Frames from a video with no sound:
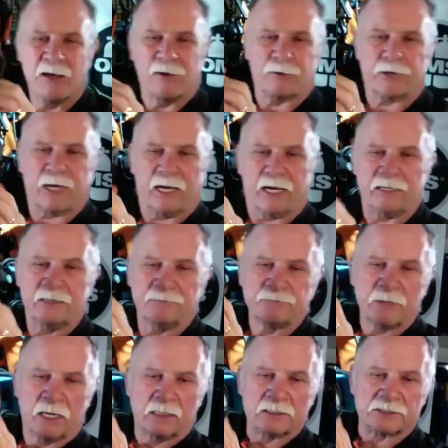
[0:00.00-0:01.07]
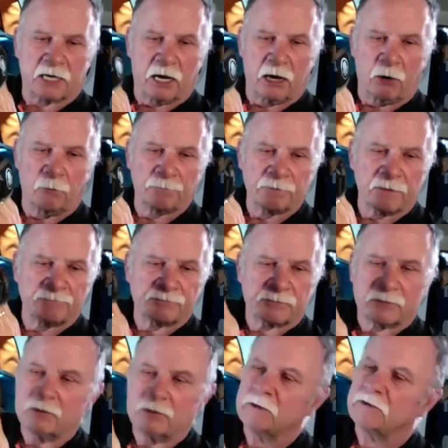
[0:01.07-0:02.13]
Okay. So
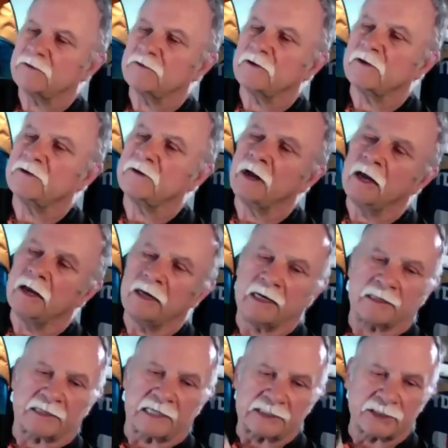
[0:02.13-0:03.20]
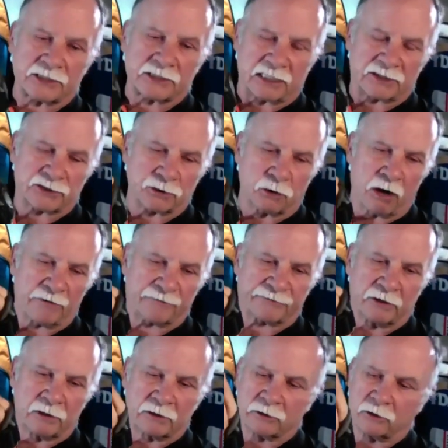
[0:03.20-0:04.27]
this is a soft
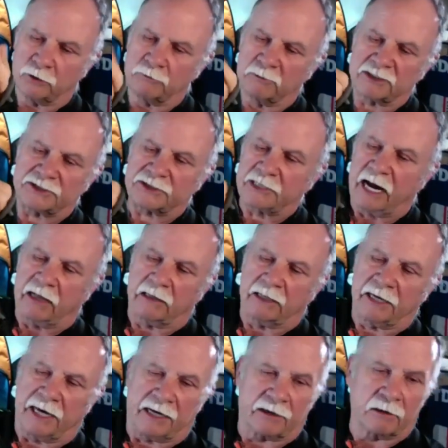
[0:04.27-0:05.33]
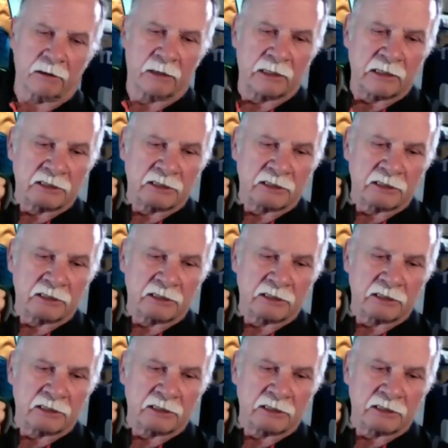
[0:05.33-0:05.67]
Goodman style handle.